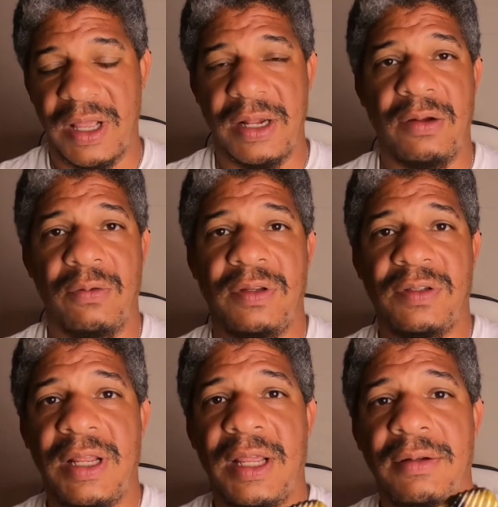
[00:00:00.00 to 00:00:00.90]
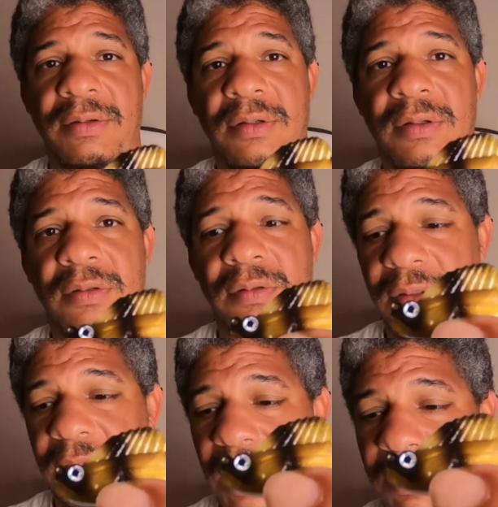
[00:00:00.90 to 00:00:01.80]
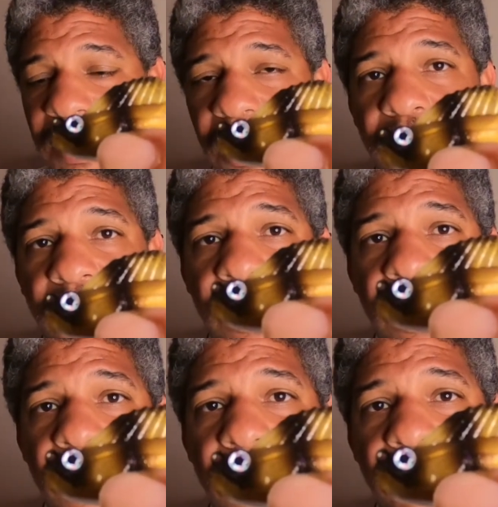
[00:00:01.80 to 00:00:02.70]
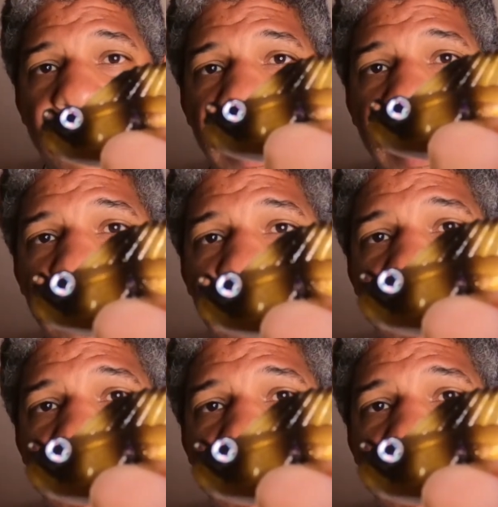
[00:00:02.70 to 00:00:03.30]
I noticed that, yep, they're a pretty good little bait.